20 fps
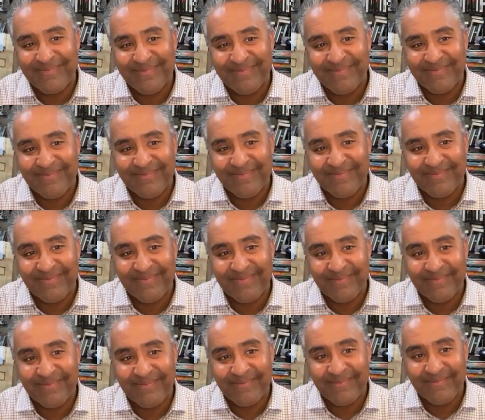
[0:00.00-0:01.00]

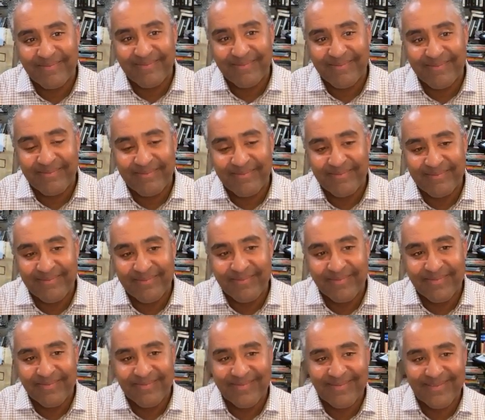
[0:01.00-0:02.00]

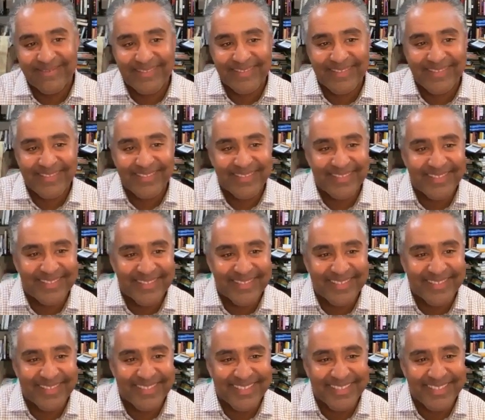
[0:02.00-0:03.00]

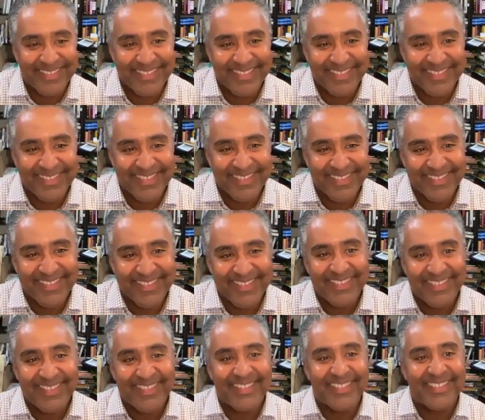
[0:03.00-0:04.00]

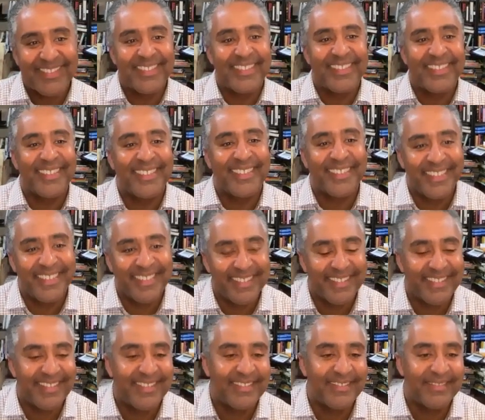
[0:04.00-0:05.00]

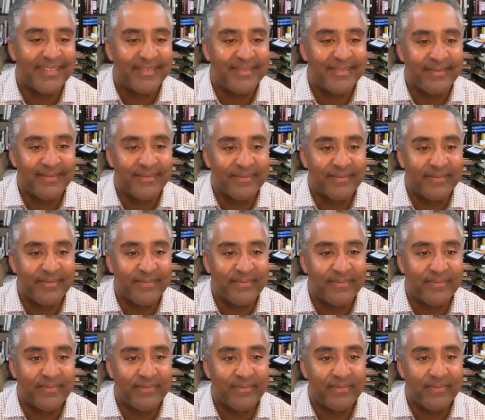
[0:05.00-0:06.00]

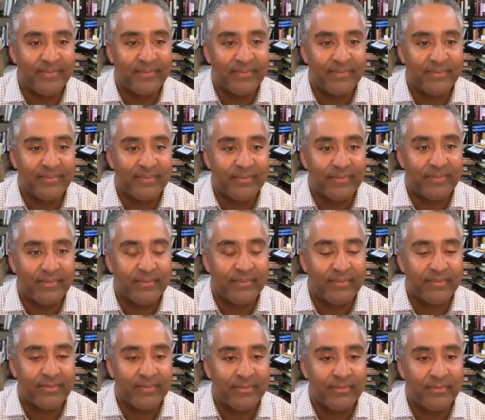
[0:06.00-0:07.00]

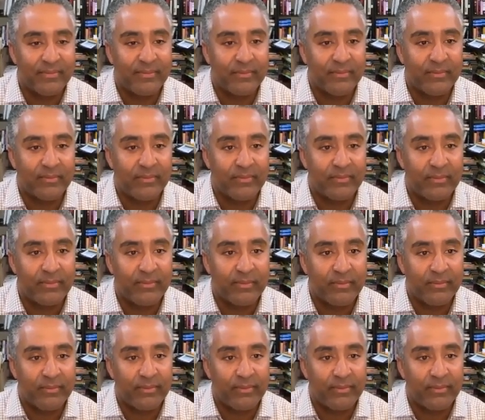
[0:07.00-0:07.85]
This person isn't speaking.